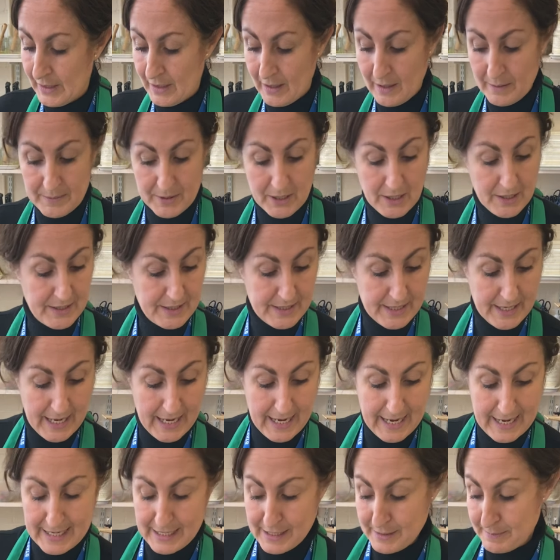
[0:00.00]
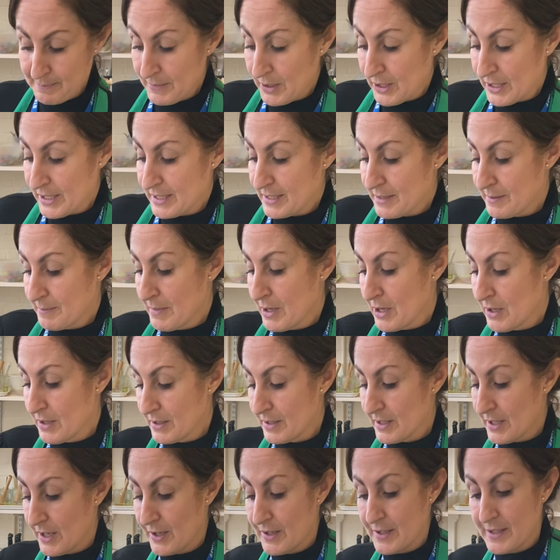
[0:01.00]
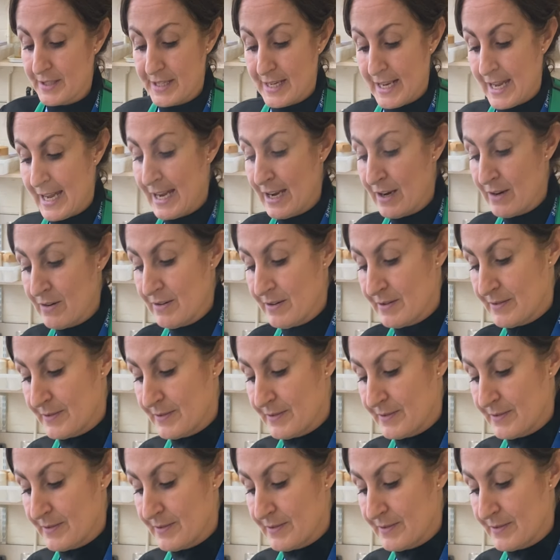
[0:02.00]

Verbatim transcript: I'm going to add my tomatoes now